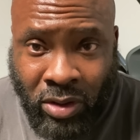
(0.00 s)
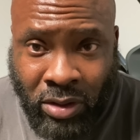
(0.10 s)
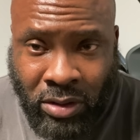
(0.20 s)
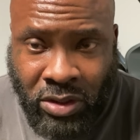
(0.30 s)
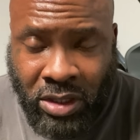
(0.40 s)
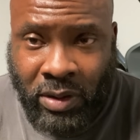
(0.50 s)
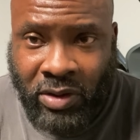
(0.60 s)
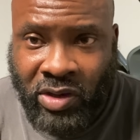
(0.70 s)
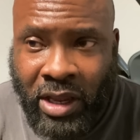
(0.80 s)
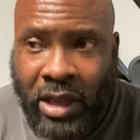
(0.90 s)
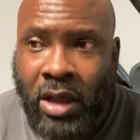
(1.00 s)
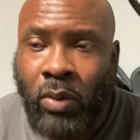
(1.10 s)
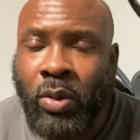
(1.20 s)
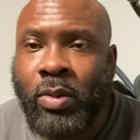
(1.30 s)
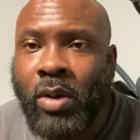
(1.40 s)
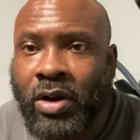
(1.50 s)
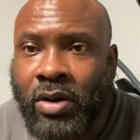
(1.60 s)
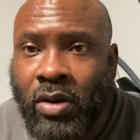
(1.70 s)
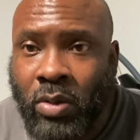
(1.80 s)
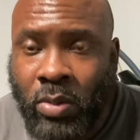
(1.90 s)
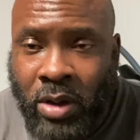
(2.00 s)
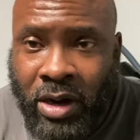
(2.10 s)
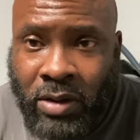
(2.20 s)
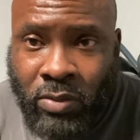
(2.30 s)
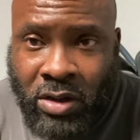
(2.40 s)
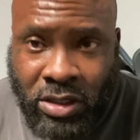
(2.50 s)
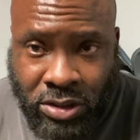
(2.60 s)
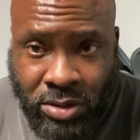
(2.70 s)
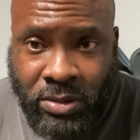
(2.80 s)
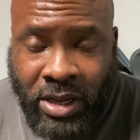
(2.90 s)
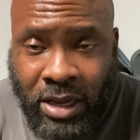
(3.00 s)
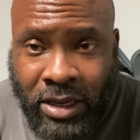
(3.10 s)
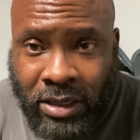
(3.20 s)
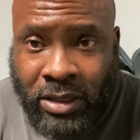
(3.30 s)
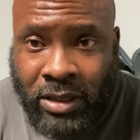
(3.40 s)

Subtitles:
You see what I'm saying? We want to know what it was you did.